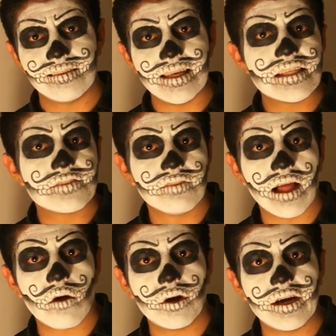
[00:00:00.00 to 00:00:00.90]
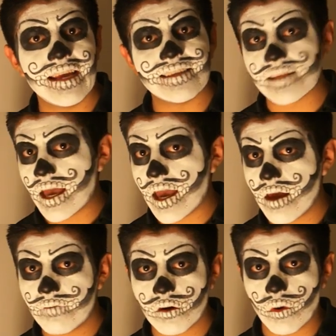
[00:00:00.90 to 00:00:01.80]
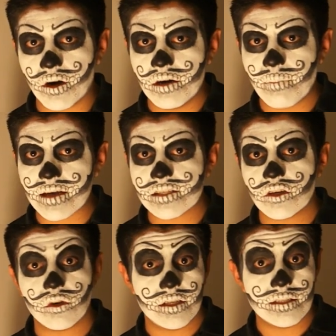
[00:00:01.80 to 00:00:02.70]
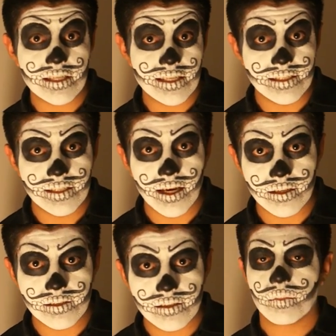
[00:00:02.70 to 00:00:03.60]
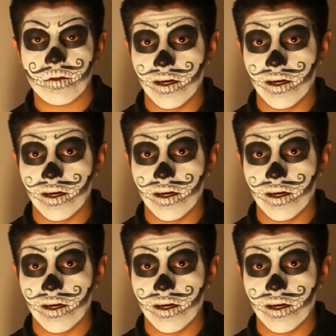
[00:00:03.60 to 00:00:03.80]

This flower is everywhere in Mexico in these days,